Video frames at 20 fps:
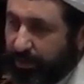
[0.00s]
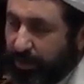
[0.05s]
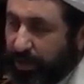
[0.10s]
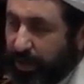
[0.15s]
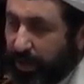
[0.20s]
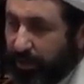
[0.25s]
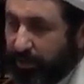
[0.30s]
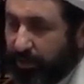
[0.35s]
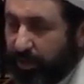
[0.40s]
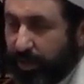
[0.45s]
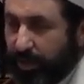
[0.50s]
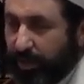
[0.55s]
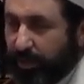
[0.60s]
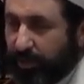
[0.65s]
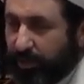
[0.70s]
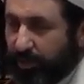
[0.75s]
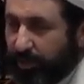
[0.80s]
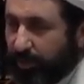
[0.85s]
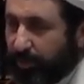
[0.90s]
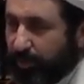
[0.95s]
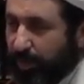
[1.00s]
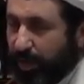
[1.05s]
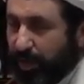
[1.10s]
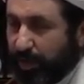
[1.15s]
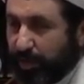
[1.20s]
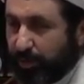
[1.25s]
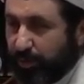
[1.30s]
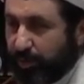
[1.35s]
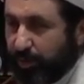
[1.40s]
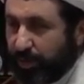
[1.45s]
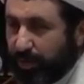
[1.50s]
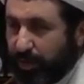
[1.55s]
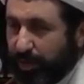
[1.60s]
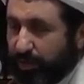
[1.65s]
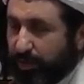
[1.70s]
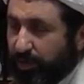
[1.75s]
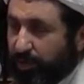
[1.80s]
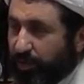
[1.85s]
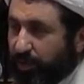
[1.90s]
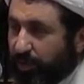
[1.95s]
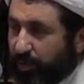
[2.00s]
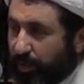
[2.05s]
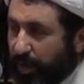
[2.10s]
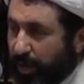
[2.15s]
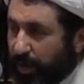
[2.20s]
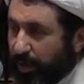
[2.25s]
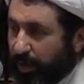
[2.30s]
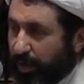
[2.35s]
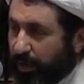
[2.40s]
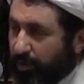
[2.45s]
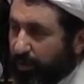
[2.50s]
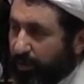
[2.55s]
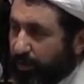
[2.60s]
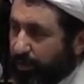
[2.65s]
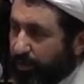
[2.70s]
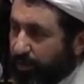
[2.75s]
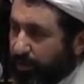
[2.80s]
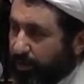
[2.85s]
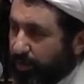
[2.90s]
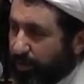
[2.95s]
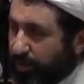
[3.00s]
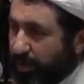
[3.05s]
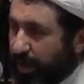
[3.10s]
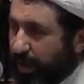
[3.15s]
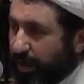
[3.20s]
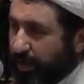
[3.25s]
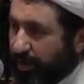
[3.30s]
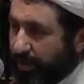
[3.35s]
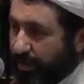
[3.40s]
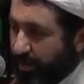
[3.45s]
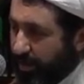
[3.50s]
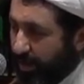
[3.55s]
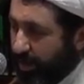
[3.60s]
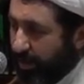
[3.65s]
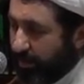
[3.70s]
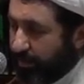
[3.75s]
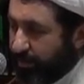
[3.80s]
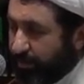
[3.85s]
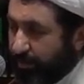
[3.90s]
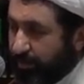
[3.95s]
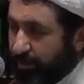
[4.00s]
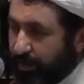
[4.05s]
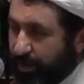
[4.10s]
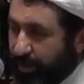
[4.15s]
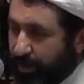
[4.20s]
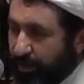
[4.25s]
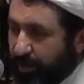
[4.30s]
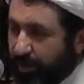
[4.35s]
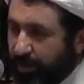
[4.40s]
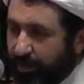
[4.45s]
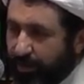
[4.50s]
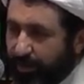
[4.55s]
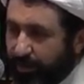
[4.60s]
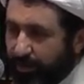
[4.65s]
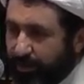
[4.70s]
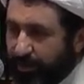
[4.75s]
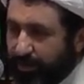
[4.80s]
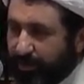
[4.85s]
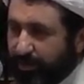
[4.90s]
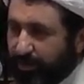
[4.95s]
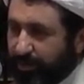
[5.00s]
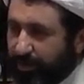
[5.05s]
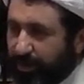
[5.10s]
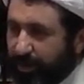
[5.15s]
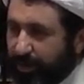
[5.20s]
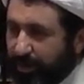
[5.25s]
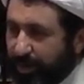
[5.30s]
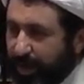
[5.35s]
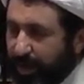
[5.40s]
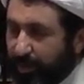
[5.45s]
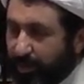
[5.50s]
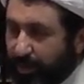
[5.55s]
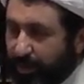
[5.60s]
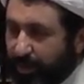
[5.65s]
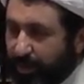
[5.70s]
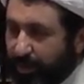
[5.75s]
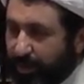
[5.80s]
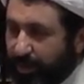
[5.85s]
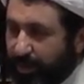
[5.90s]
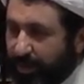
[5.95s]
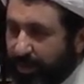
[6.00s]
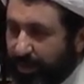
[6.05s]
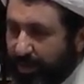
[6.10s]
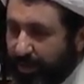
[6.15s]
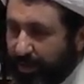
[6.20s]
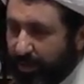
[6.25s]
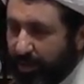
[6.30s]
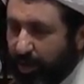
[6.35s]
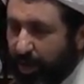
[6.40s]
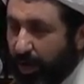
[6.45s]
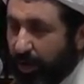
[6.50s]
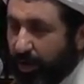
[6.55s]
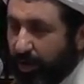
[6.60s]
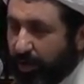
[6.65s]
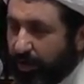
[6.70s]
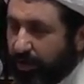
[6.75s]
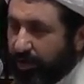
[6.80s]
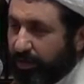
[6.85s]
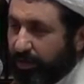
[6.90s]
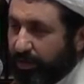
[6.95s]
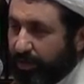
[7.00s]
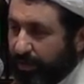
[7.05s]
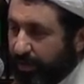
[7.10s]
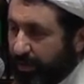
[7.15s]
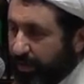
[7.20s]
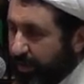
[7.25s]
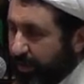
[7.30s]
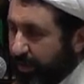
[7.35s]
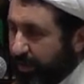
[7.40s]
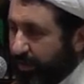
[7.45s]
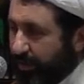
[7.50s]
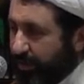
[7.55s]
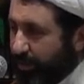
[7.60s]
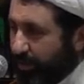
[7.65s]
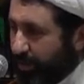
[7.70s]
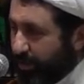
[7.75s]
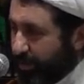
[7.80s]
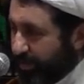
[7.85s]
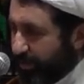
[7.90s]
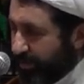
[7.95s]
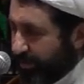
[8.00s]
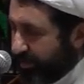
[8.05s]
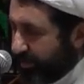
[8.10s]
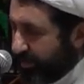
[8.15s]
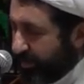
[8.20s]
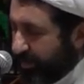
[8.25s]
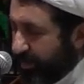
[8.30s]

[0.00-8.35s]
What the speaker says: degree or my experience or my, I don't know, society of, for example, colleagues or